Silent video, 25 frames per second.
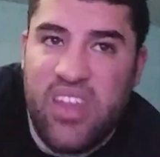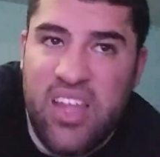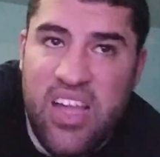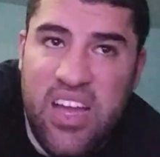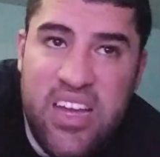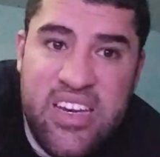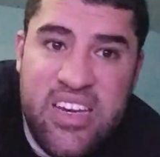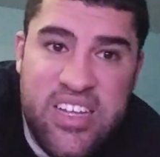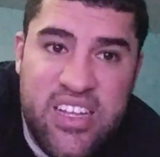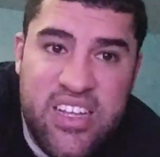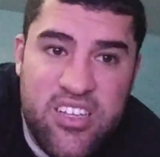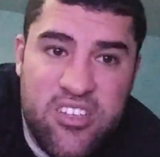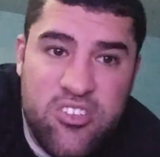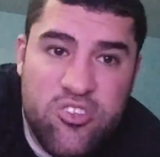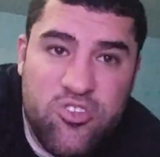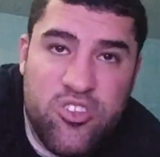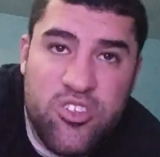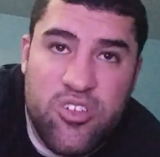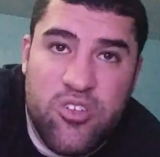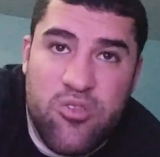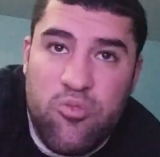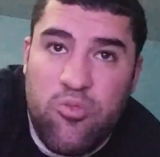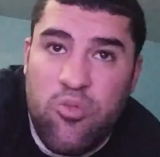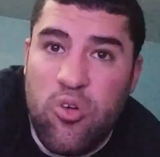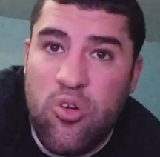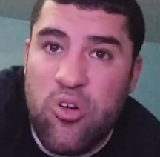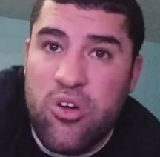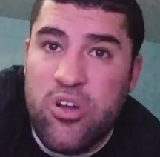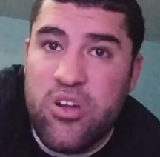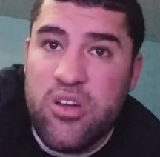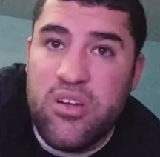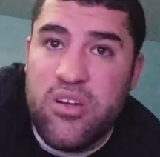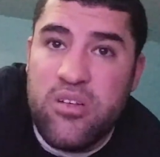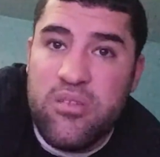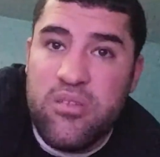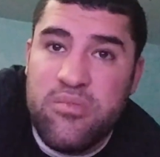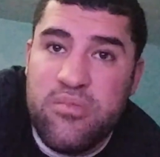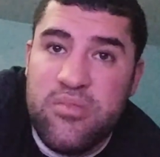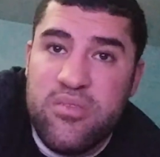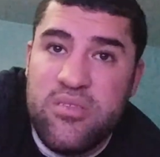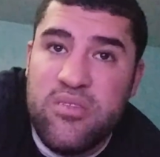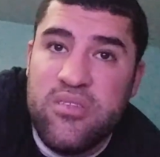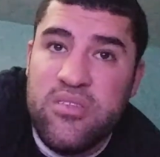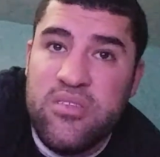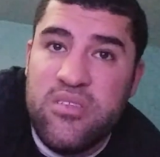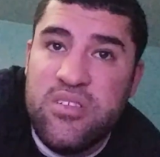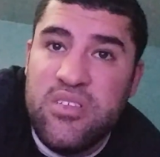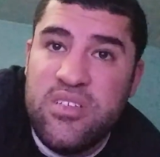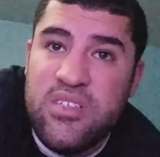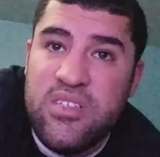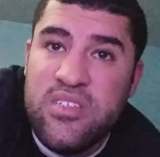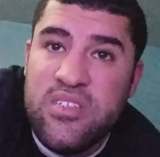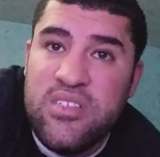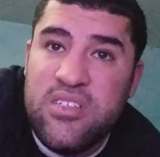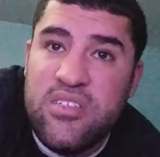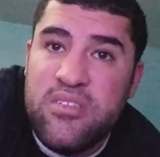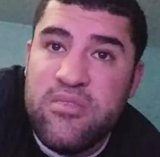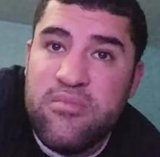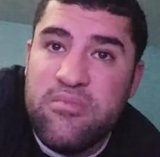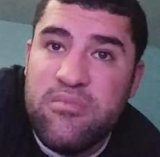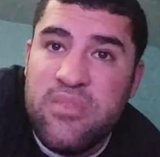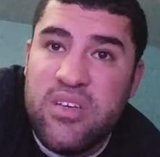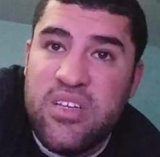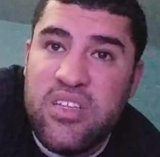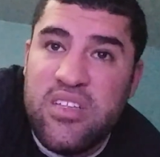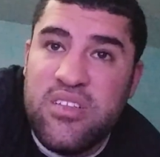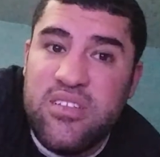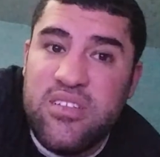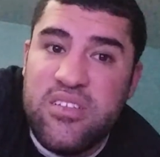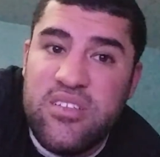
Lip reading: I need a drink of water. No.